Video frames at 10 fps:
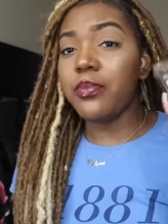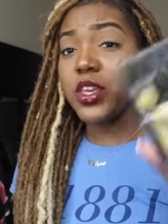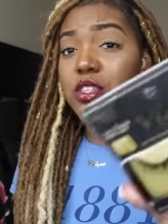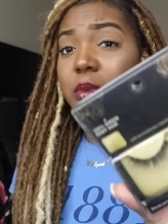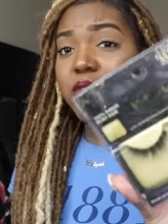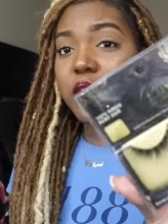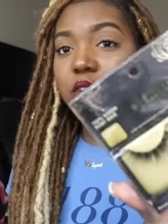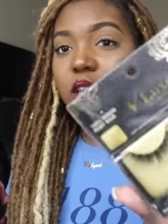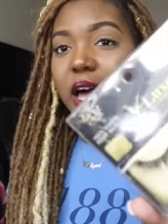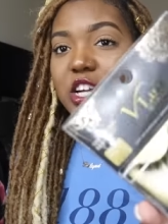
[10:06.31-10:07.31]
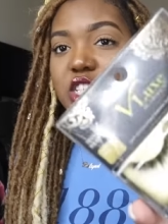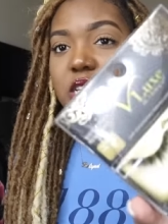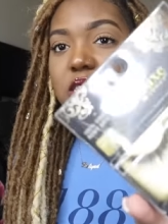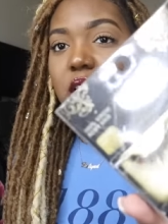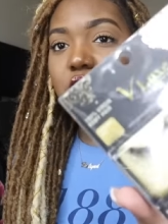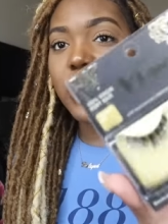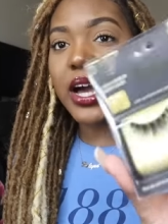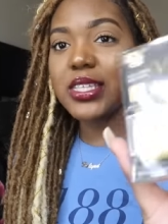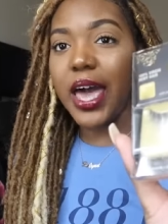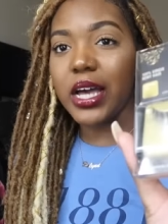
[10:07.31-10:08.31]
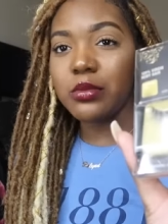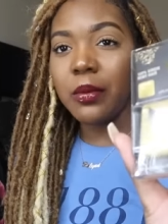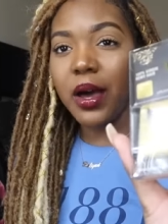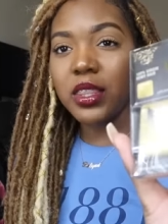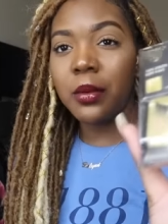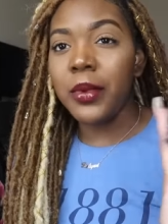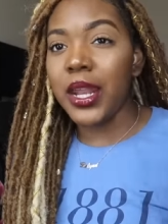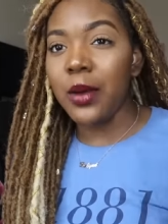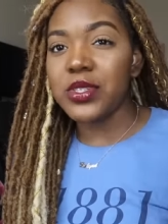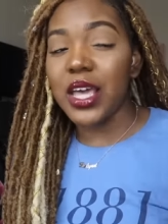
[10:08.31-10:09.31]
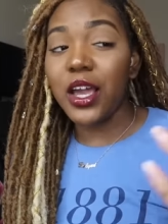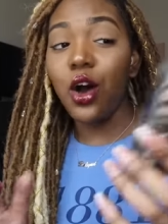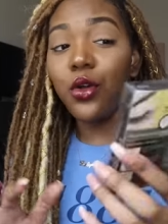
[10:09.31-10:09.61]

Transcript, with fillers: These are my favorite lashes. You guys asked me about them and I was like,